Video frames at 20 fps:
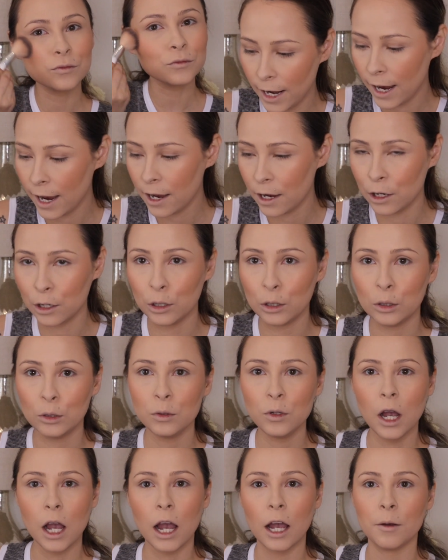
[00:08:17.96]

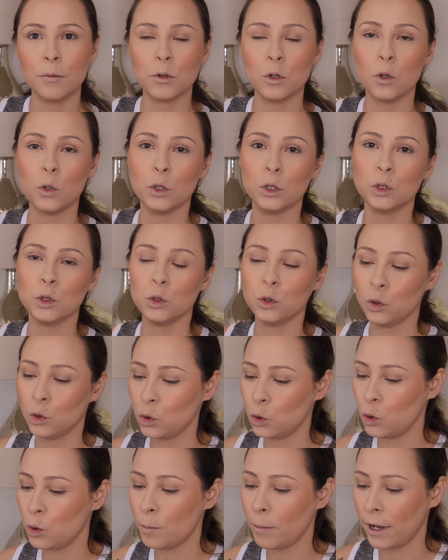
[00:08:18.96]
Now I'm going to
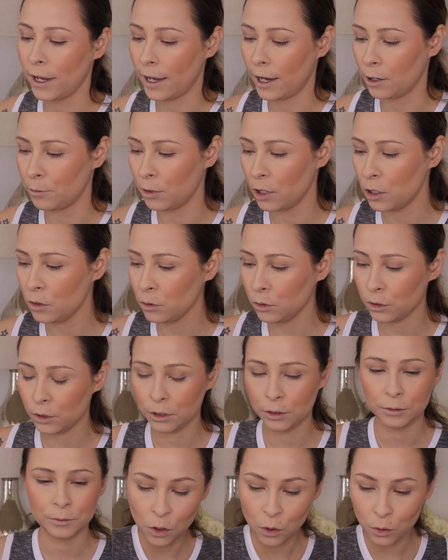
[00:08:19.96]
do my eyebrows.